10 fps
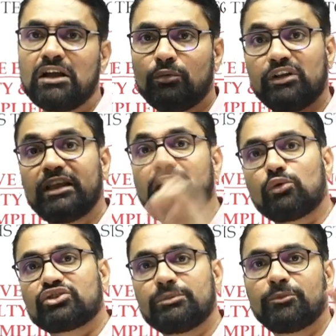we will take
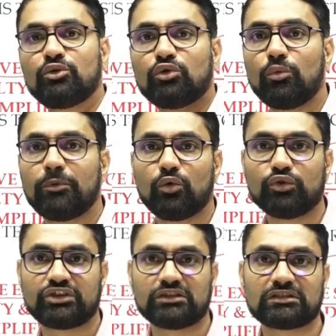our ship into the open
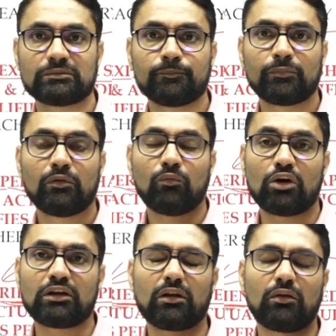oceans,
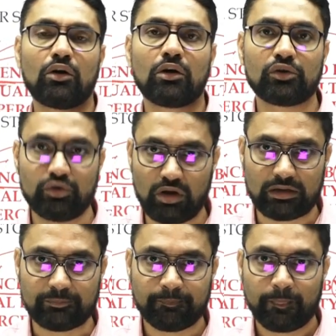water or not.